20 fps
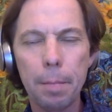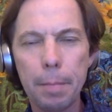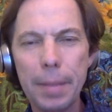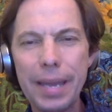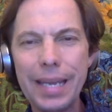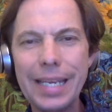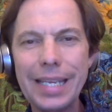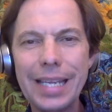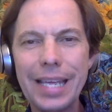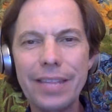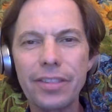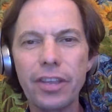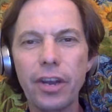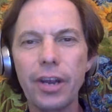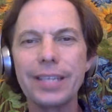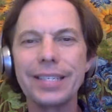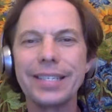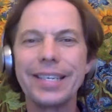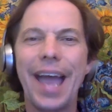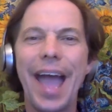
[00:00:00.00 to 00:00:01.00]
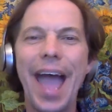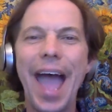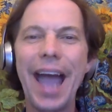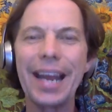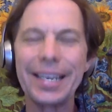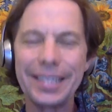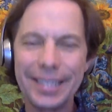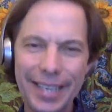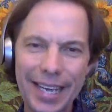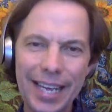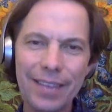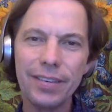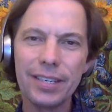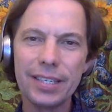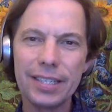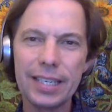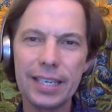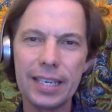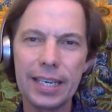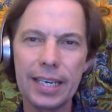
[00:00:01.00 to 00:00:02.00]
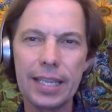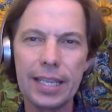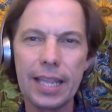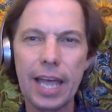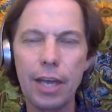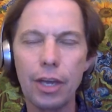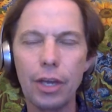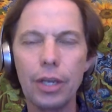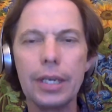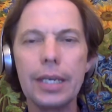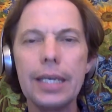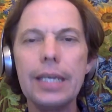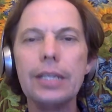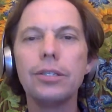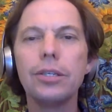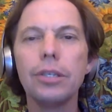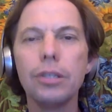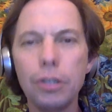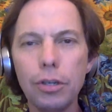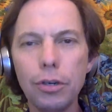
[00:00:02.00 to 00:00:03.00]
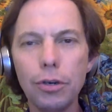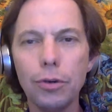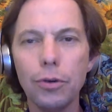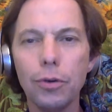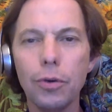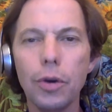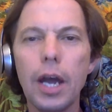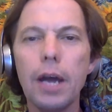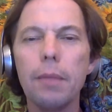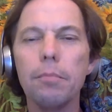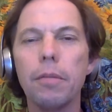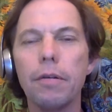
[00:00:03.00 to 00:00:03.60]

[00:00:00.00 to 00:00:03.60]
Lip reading: meaning that there is an activity that you need to do